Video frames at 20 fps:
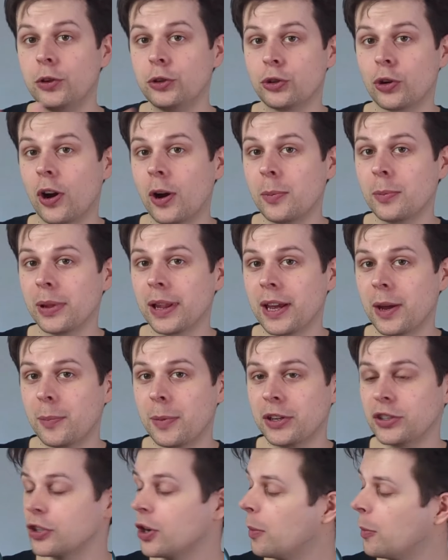you try and play a
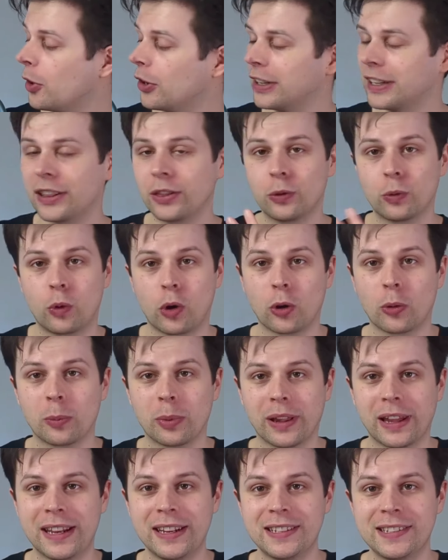pinch harmonic in the wrong
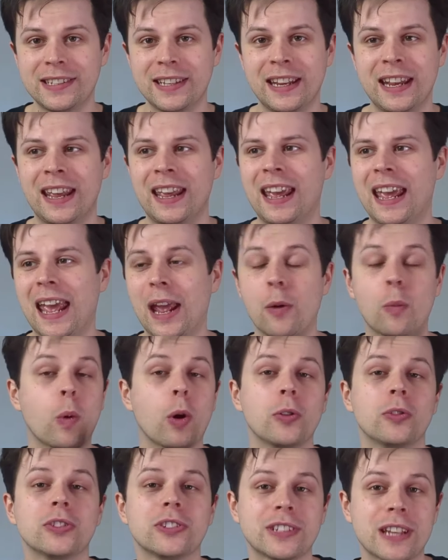place, it
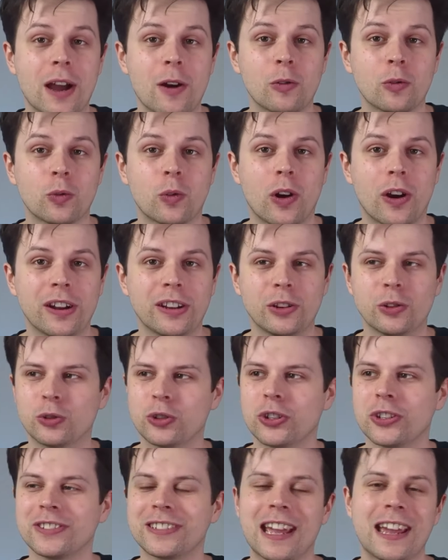won't sound right. You'll
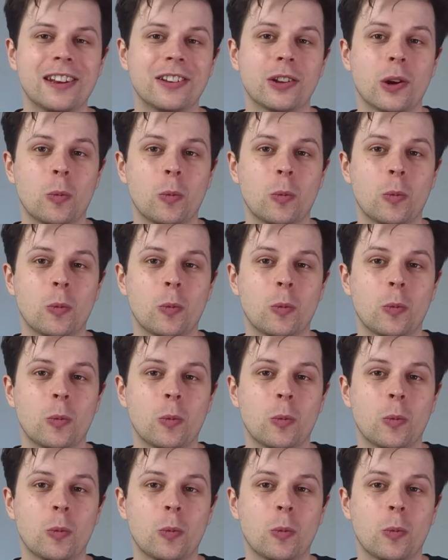just end